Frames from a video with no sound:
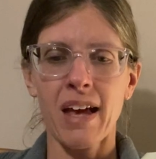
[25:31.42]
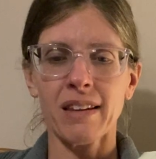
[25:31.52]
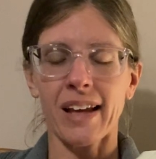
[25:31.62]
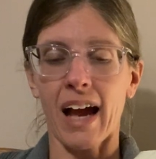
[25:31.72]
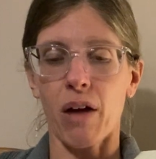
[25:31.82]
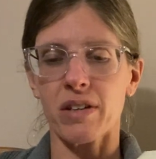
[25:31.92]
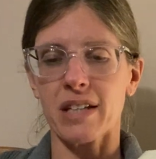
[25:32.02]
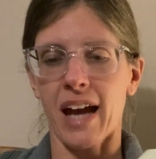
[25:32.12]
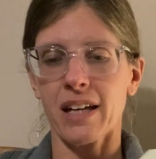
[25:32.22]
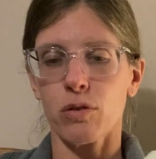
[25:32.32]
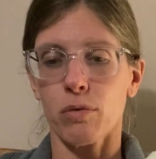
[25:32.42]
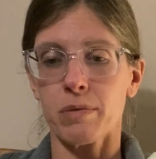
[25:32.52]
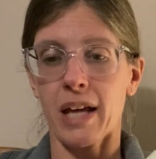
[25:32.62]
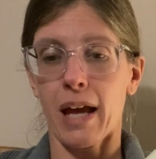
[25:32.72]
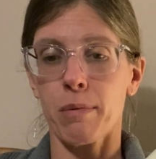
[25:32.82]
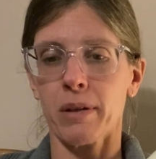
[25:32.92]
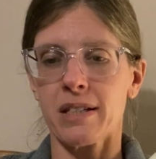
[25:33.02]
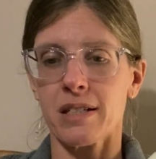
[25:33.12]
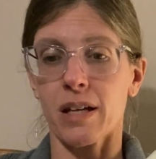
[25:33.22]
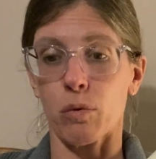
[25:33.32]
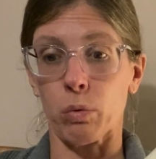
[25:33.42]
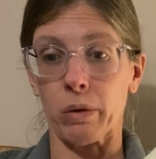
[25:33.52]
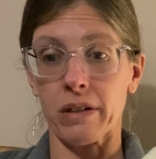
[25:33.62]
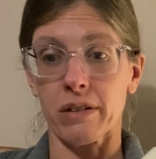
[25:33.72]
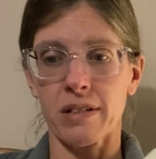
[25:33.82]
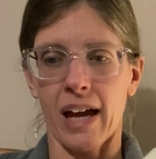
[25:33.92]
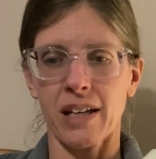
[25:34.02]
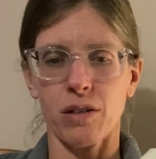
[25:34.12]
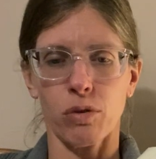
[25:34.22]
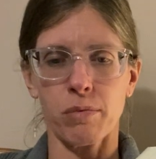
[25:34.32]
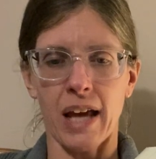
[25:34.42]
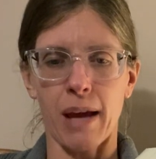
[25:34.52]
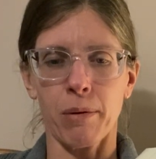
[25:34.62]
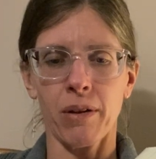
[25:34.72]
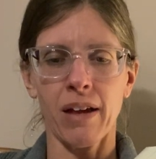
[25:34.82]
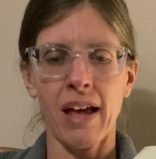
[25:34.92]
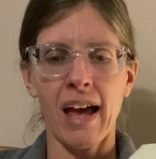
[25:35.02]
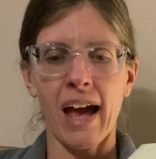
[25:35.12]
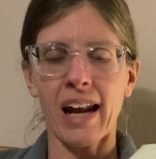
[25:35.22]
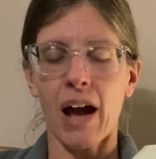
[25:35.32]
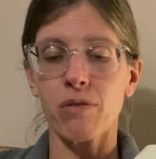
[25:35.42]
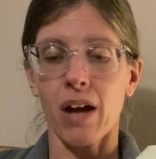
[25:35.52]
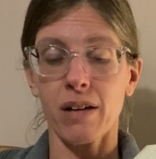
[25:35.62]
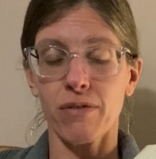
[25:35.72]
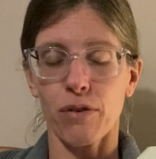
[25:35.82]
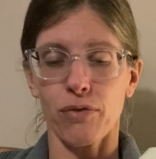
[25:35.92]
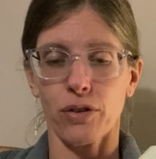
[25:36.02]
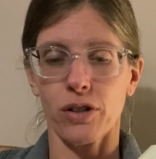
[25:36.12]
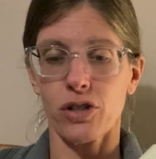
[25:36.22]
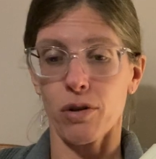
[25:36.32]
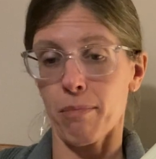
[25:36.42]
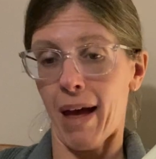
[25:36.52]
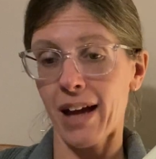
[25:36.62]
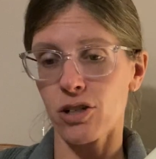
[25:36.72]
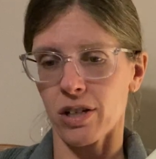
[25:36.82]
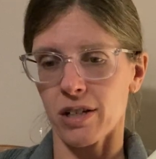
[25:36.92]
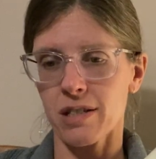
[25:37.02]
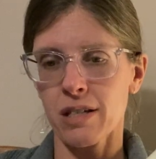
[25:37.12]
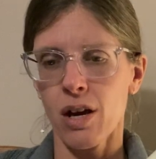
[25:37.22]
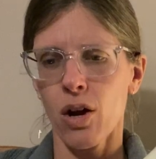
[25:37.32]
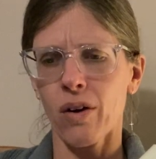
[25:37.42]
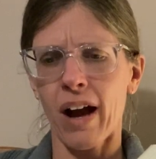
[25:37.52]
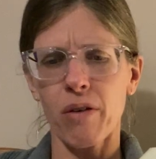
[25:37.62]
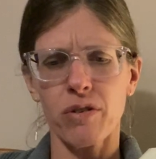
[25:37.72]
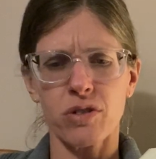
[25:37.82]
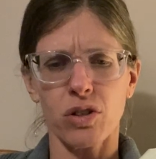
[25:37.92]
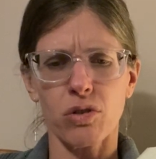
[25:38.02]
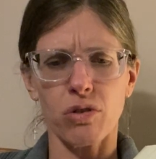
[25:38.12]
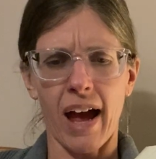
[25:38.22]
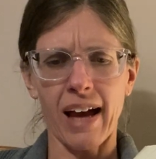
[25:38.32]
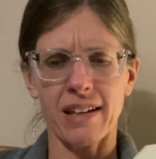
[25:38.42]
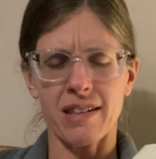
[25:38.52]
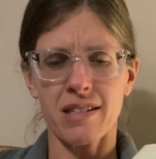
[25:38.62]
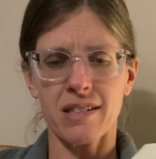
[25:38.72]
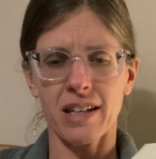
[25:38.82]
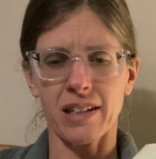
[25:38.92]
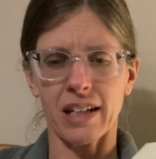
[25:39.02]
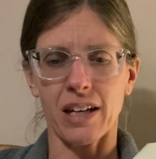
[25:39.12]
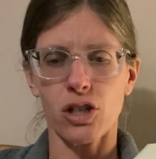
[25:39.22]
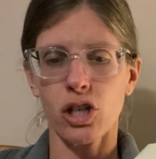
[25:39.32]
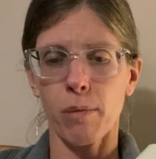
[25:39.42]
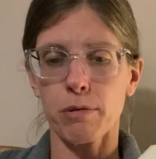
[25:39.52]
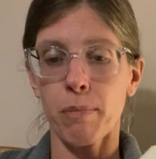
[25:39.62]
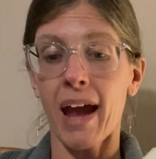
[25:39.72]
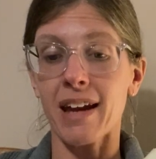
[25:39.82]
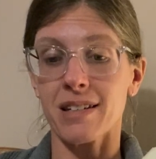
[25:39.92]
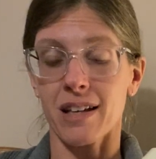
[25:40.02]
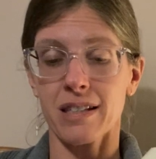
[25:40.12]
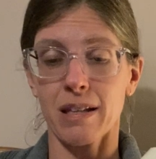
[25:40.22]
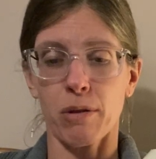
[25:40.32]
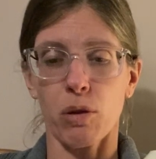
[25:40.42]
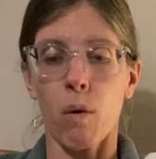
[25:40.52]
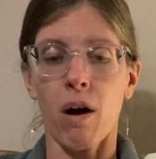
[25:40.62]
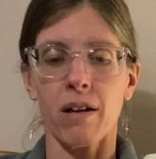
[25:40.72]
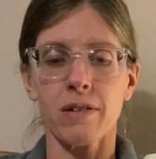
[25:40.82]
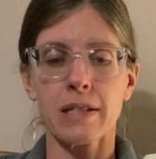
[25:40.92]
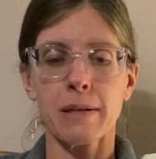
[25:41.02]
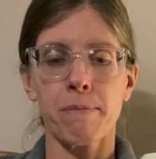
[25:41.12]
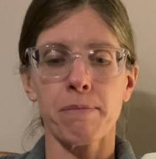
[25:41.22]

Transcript: like how the dining room table isn't a real dining room table, and how none of the furniture matches, or how there's a crack in the ceiling, chipped paint on some of the walls.